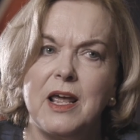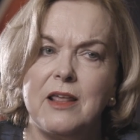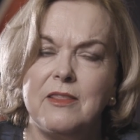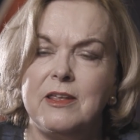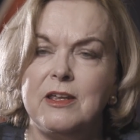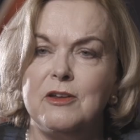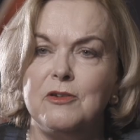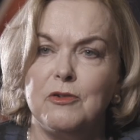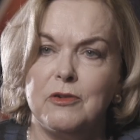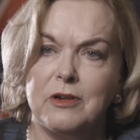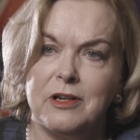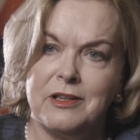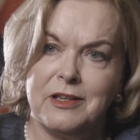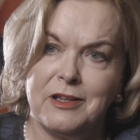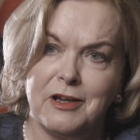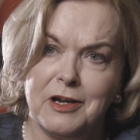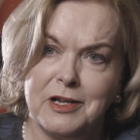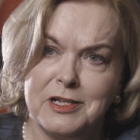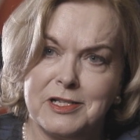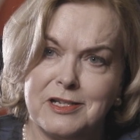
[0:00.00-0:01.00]
They're not in the
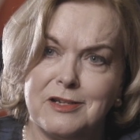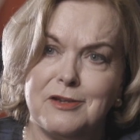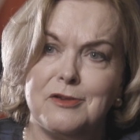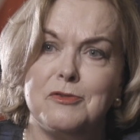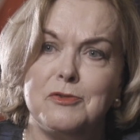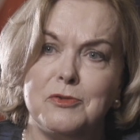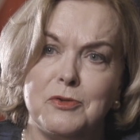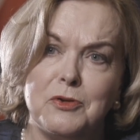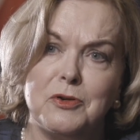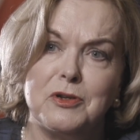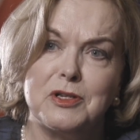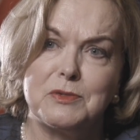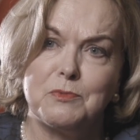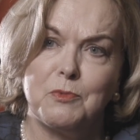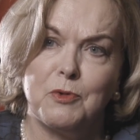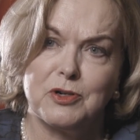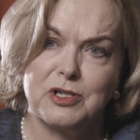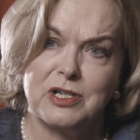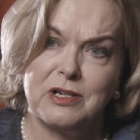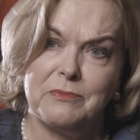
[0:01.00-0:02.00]
ICU units
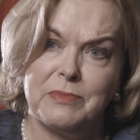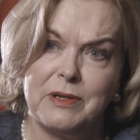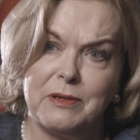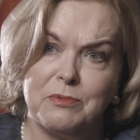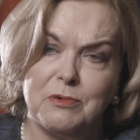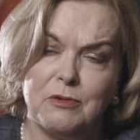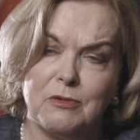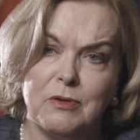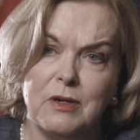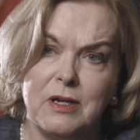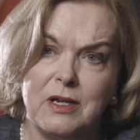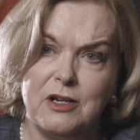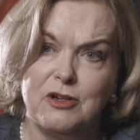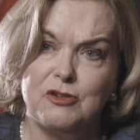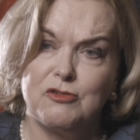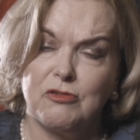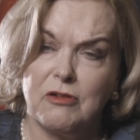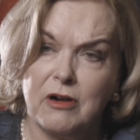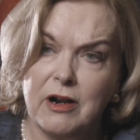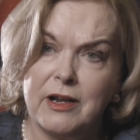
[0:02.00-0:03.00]
watching people
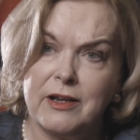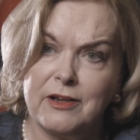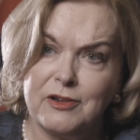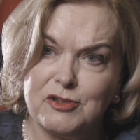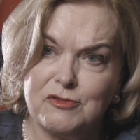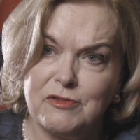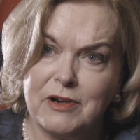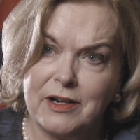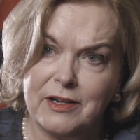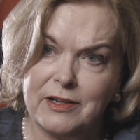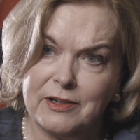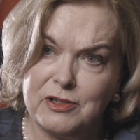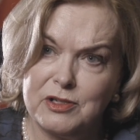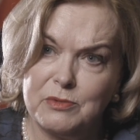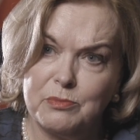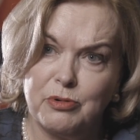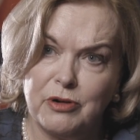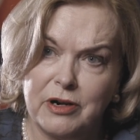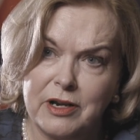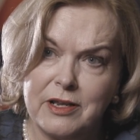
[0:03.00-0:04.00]
struggling to
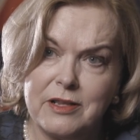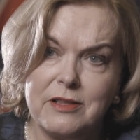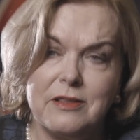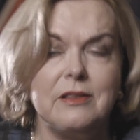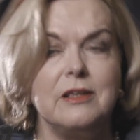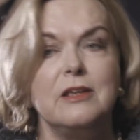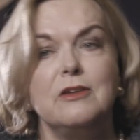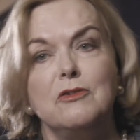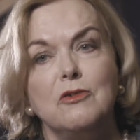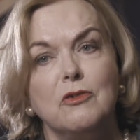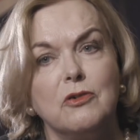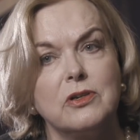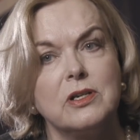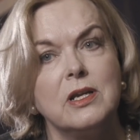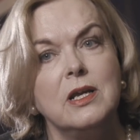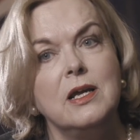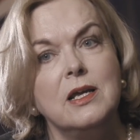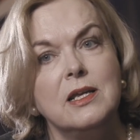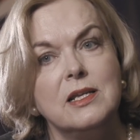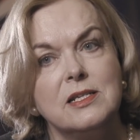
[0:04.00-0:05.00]
breathe. They're not
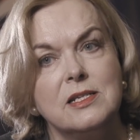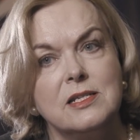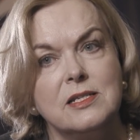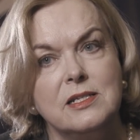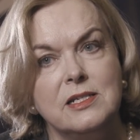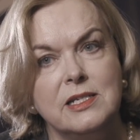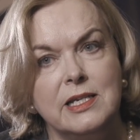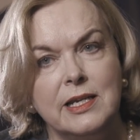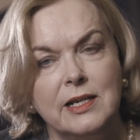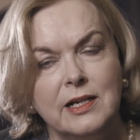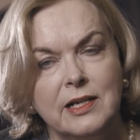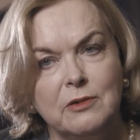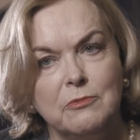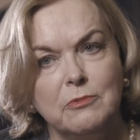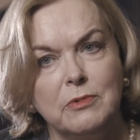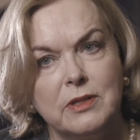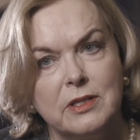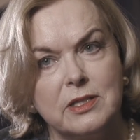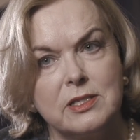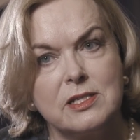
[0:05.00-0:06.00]
dealing
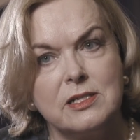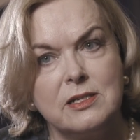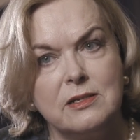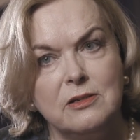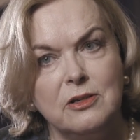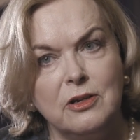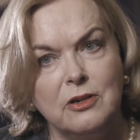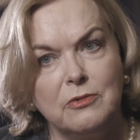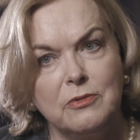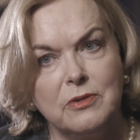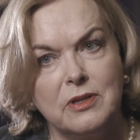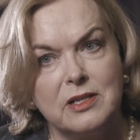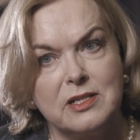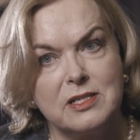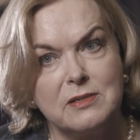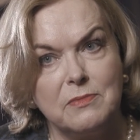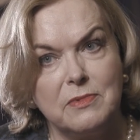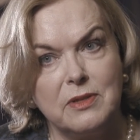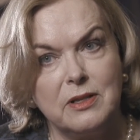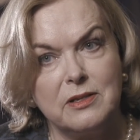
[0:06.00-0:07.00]
with
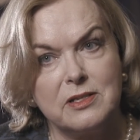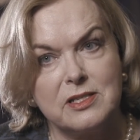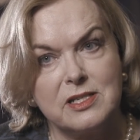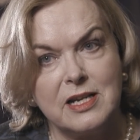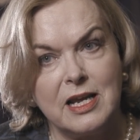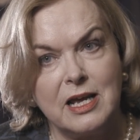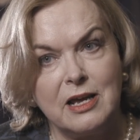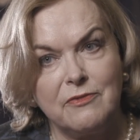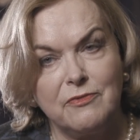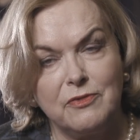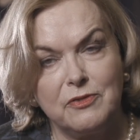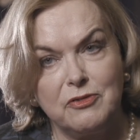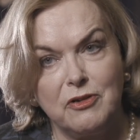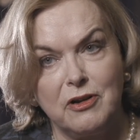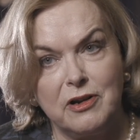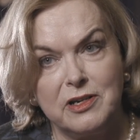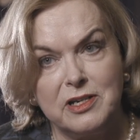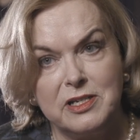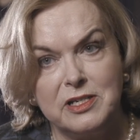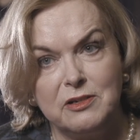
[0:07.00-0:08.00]
the staff
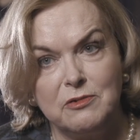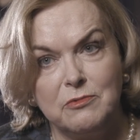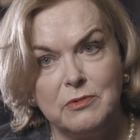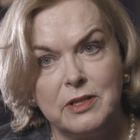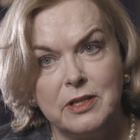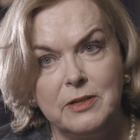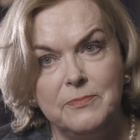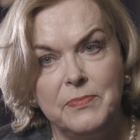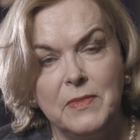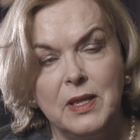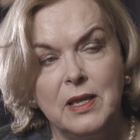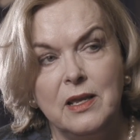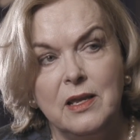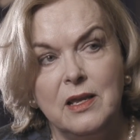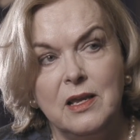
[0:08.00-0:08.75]
trying to deal with it.